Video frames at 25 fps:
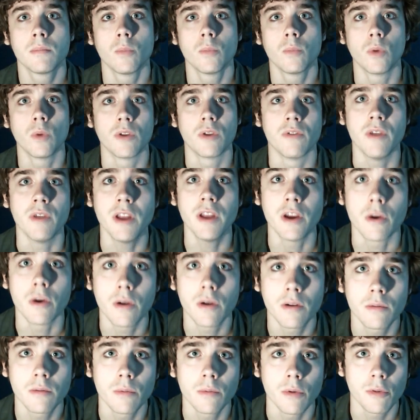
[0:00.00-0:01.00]
With video
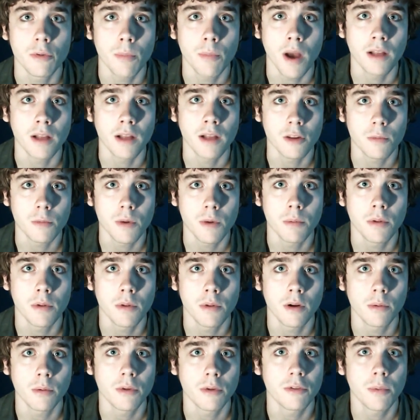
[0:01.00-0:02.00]
responses, people
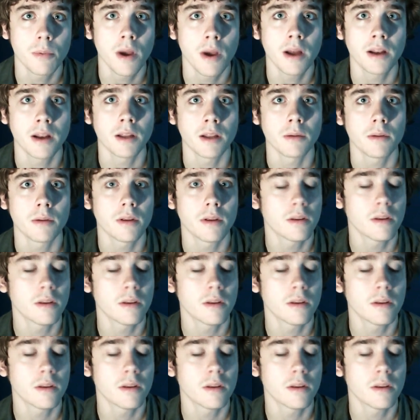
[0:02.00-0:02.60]
aren't responding.